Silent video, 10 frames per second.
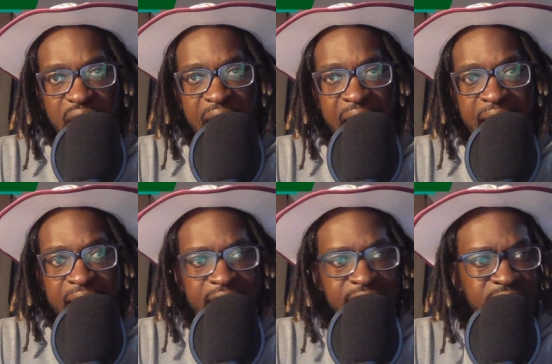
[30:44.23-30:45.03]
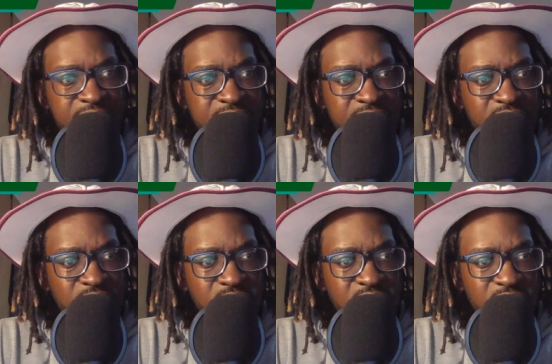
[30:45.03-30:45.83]
and
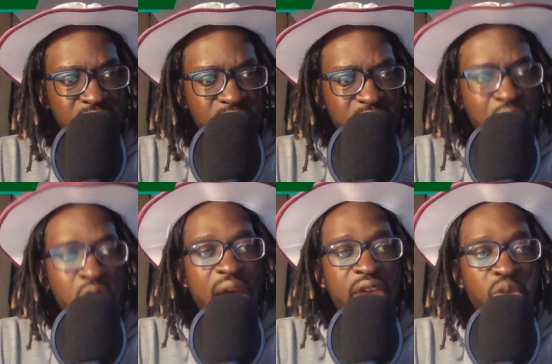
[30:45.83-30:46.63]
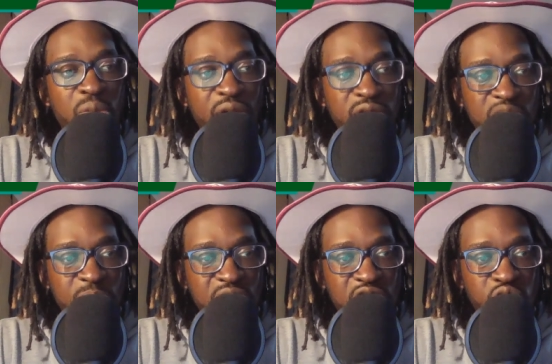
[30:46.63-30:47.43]
who was the other one? Oh, and Romario
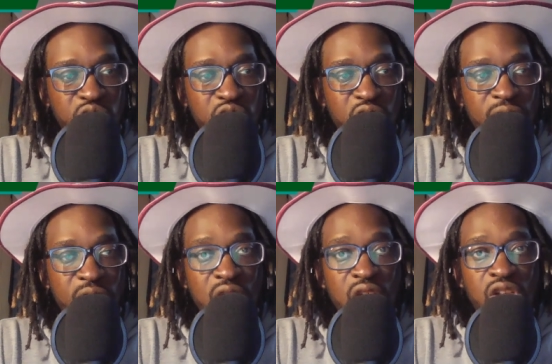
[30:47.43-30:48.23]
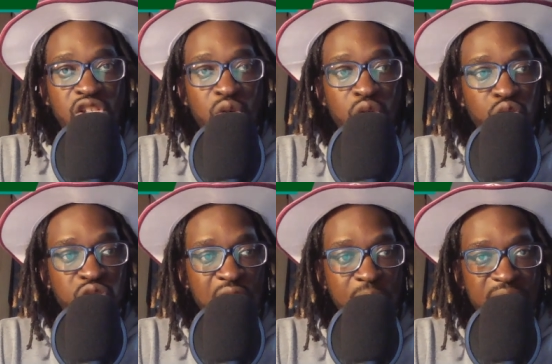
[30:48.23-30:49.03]
Shepherd is reserve. So
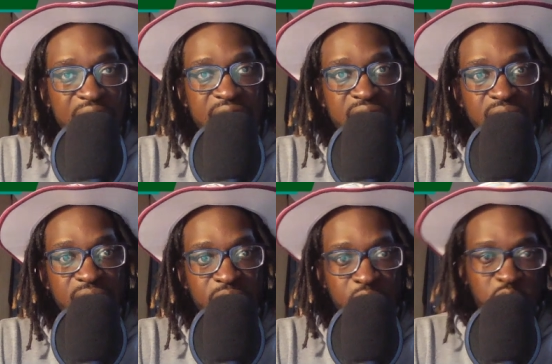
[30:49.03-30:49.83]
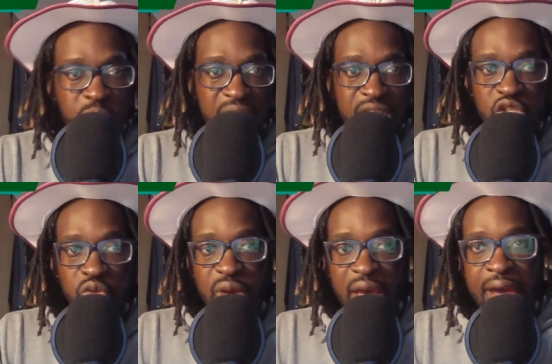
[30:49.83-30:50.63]
who's come in for those players
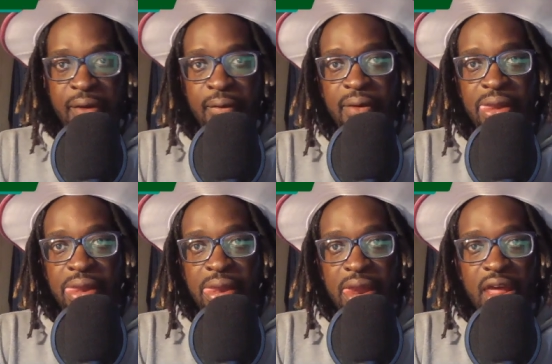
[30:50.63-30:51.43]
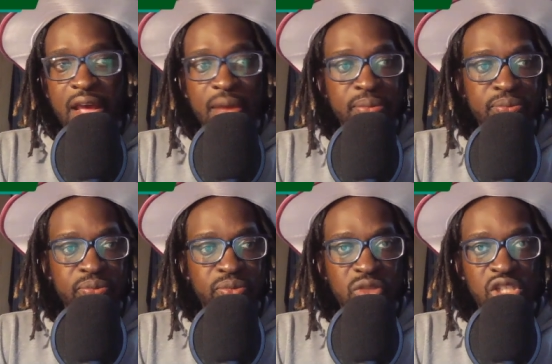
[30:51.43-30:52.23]
who are out?
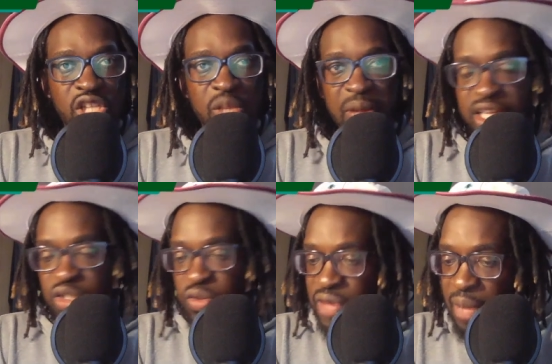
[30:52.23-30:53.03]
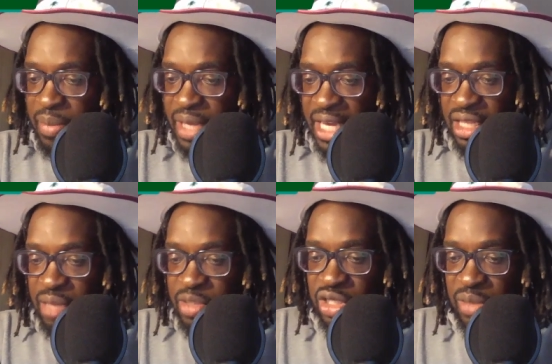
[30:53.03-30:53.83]
Um, so the players who've come in,
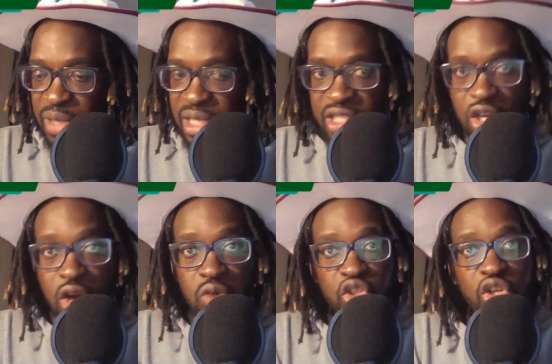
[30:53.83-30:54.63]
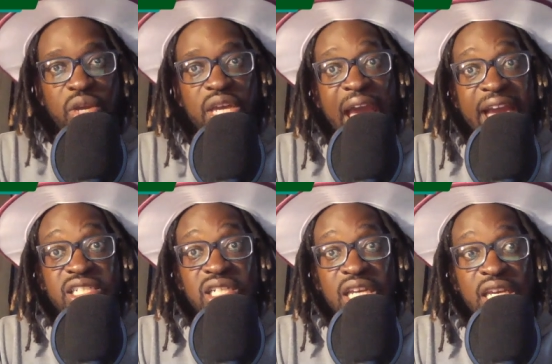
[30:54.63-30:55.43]
let me just look at my list. Oh, sorry,
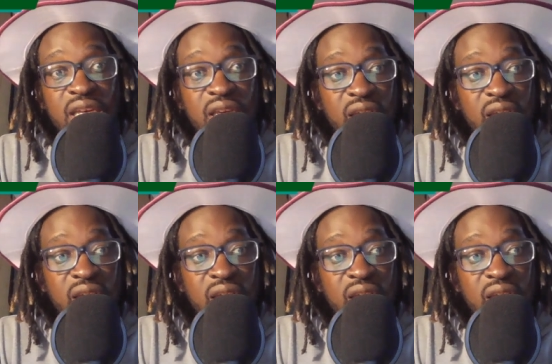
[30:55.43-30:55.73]
actually,